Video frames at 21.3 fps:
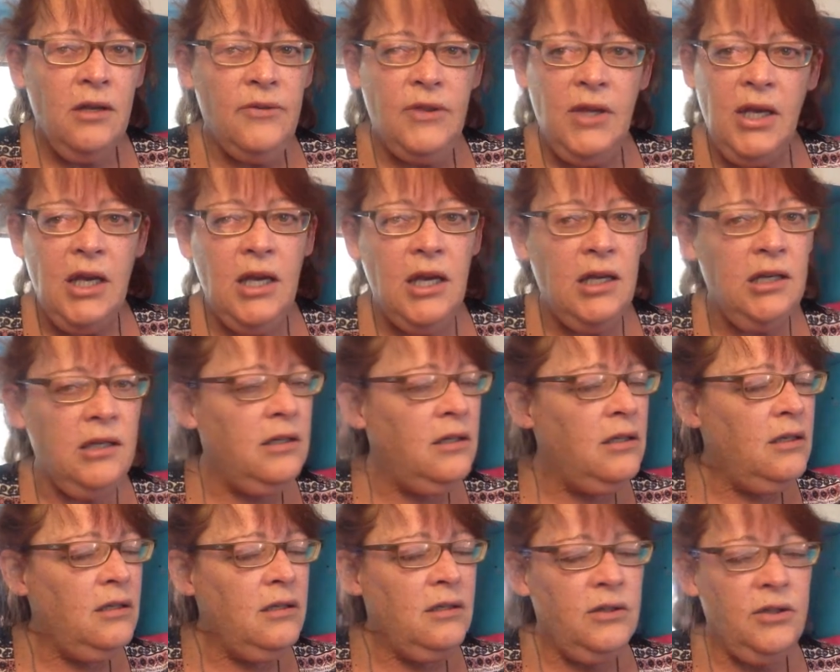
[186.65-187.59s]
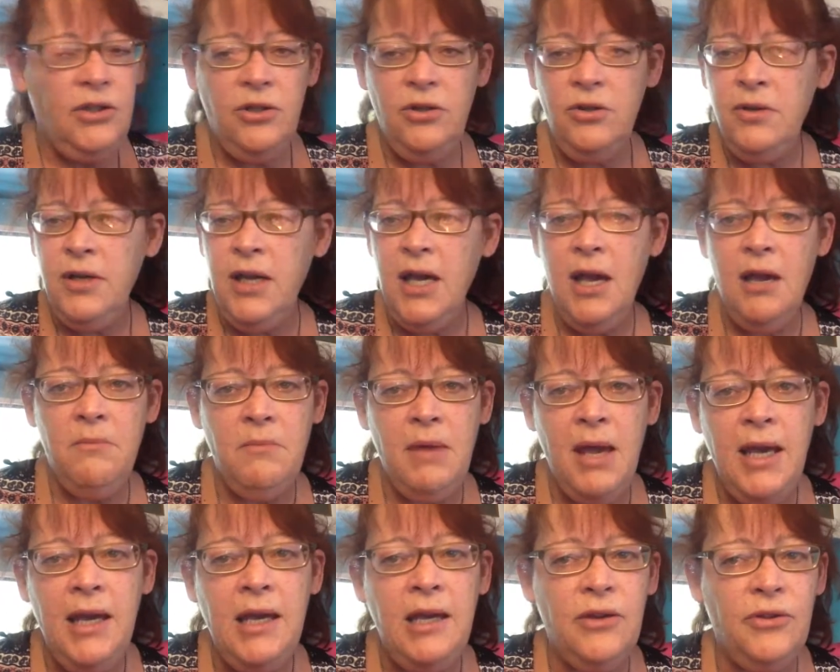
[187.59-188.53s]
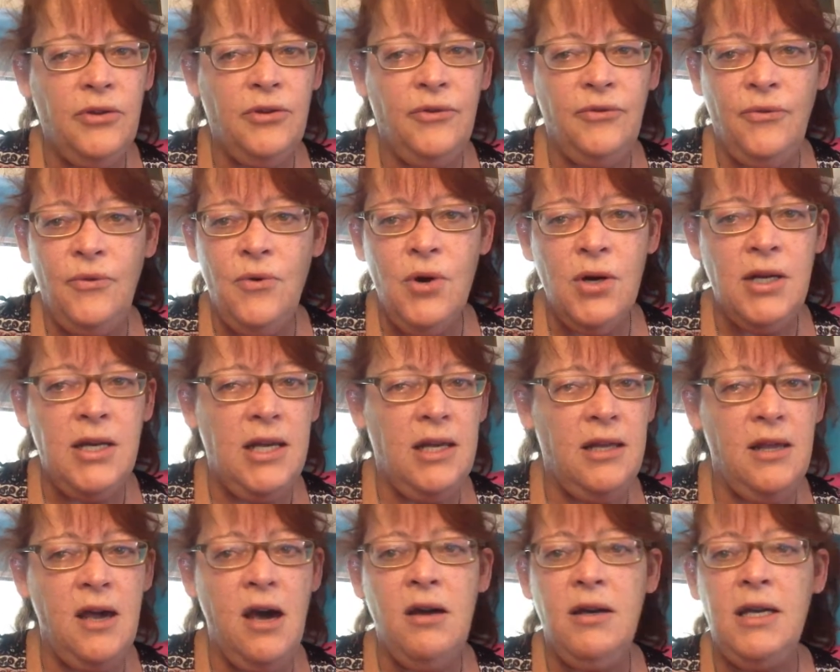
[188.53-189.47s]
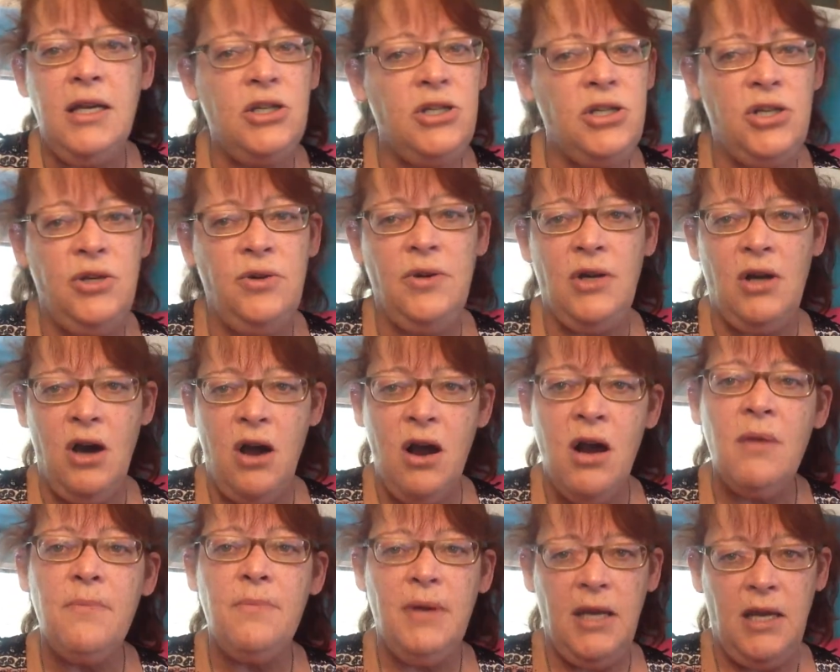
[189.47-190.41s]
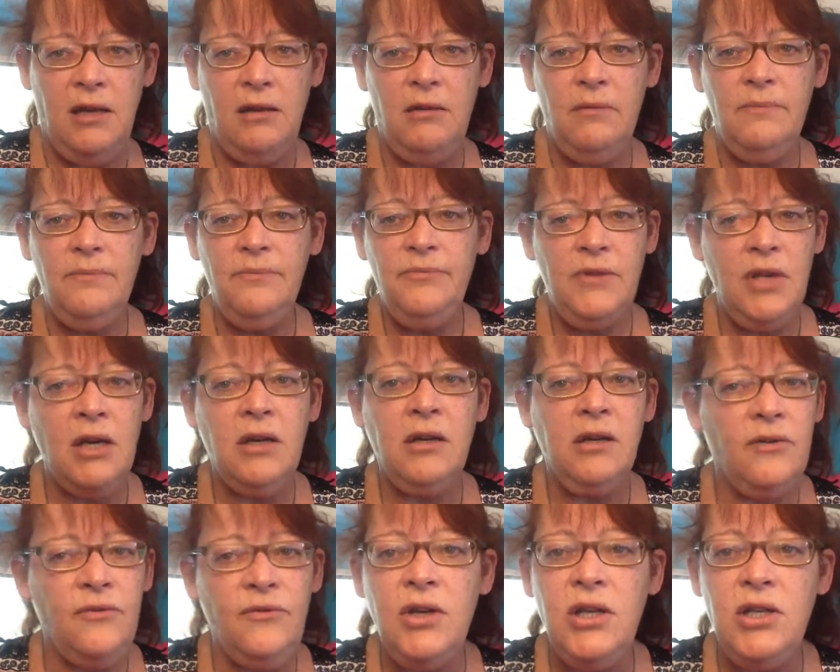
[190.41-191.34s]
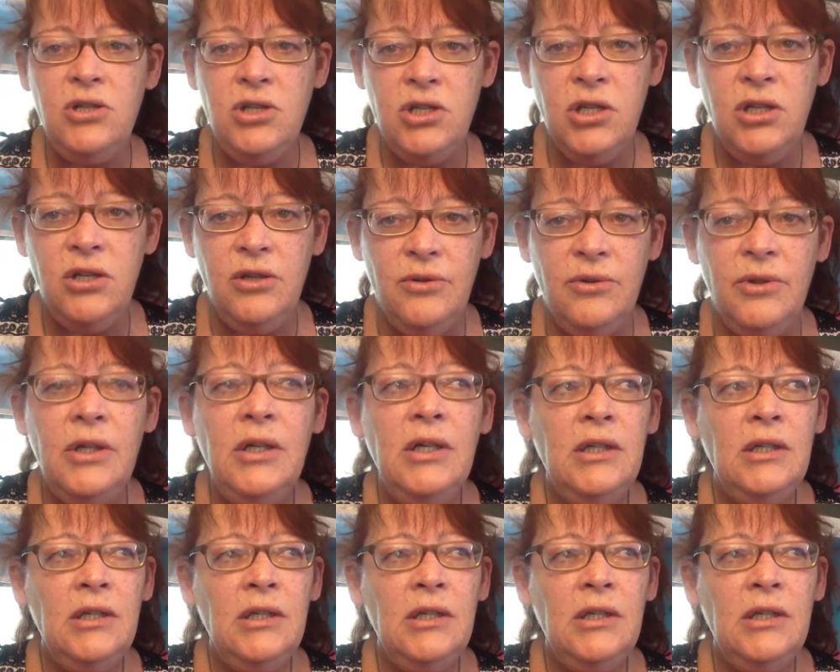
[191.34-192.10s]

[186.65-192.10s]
then you can't make it through 4D. They'll get you in a heartbeat. They'll convince you